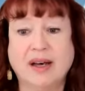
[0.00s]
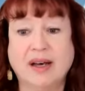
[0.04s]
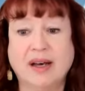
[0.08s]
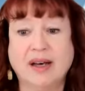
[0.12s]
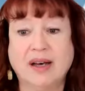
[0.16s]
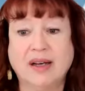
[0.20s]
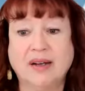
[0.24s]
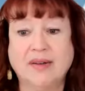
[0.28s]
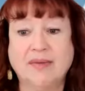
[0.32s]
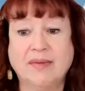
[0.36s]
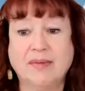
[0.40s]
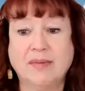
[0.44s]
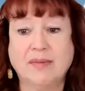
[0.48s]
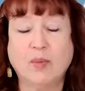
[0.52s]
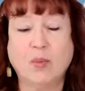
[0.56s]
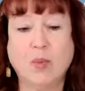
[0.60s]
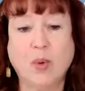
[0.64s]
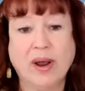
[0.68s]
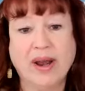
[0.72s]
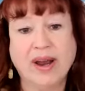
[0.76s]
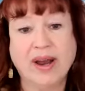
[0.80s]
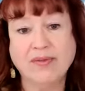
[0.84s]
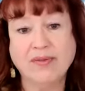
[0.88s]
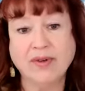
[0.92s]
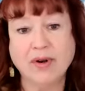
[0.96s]

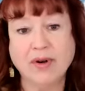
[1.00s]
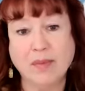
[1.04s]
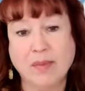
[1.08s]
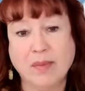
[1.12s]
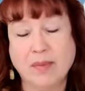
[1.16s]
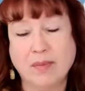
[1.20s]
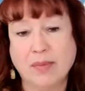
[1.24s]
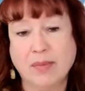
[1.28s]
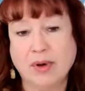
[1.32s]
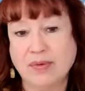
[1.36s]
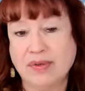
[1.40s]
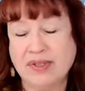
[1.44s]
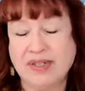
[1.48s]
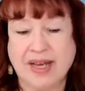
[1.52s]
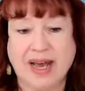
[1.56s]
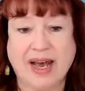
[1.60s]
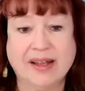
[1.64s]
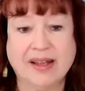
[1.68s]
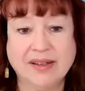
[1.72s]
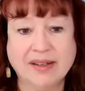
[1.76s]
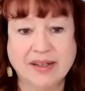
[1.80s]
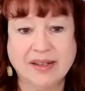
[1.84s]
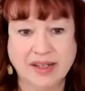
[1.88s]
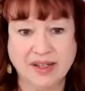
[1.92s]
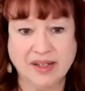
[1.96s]
whatever
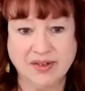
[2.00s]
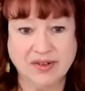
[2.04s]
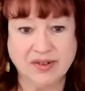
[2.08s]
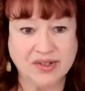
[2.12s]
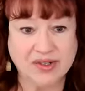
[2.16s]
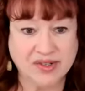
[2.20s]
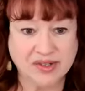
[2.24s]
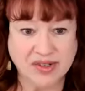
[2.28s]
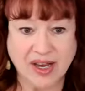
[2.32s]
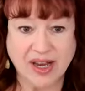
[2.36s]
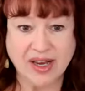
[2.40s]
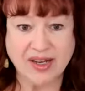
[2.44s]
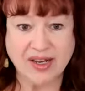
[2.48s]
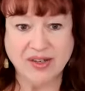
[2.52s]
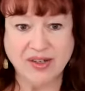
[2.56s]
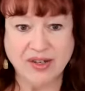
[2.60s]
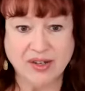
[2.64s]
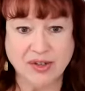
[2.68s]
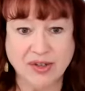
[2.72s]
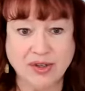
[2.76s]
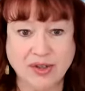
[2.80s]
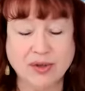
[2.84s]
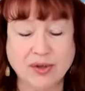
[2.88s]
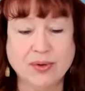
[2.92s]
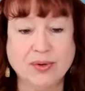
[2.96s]
modality you decide to
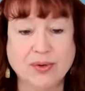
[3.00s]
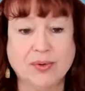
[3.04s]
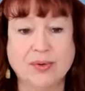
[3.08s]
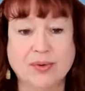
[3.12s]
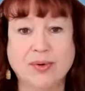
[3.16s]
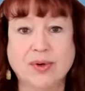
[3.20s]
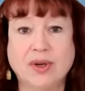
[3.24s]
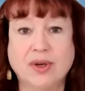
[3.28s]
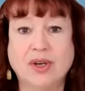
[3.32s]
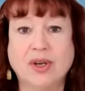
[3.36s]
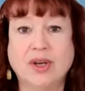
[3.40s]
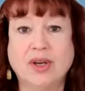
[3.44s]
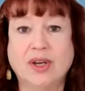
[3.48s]
do,